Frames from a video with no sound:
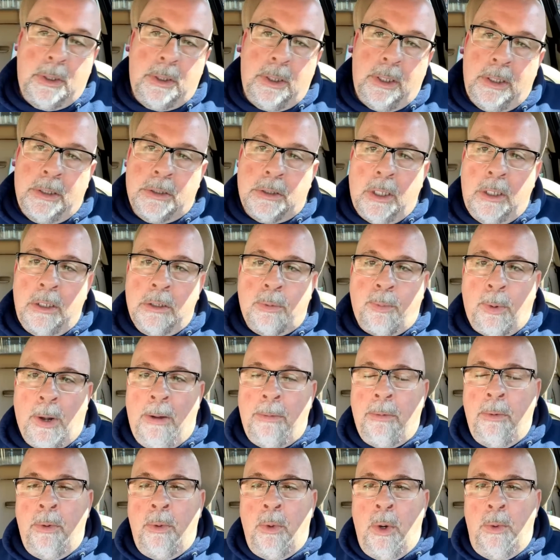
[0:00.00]
is
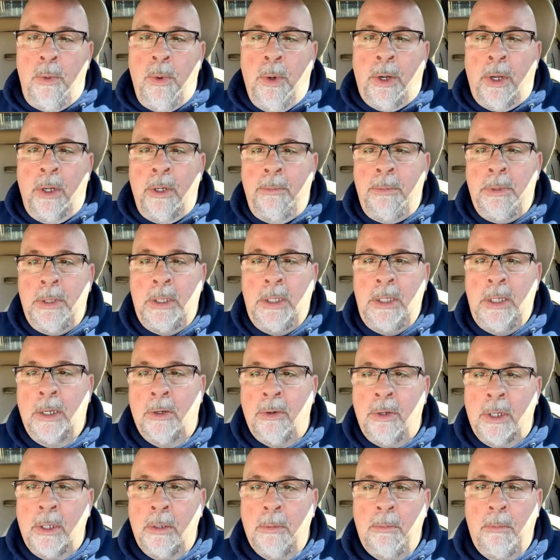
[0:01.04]
probably what we're going to be
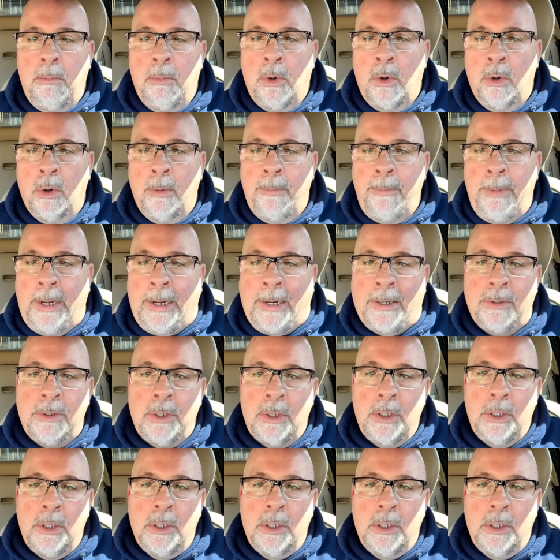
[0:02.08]
hearing more about.